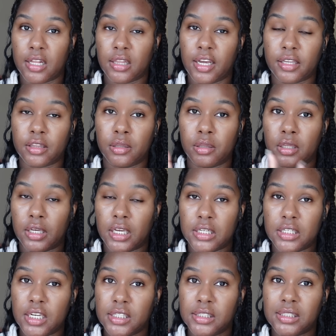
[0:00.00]
Like
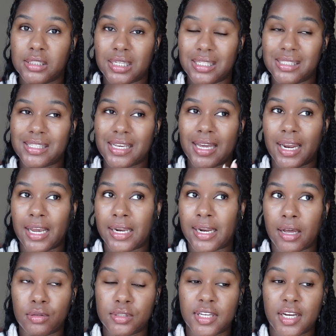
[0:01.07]
Contessa's inside and
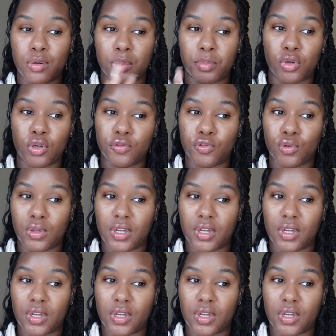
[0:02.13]
outside were beautiful.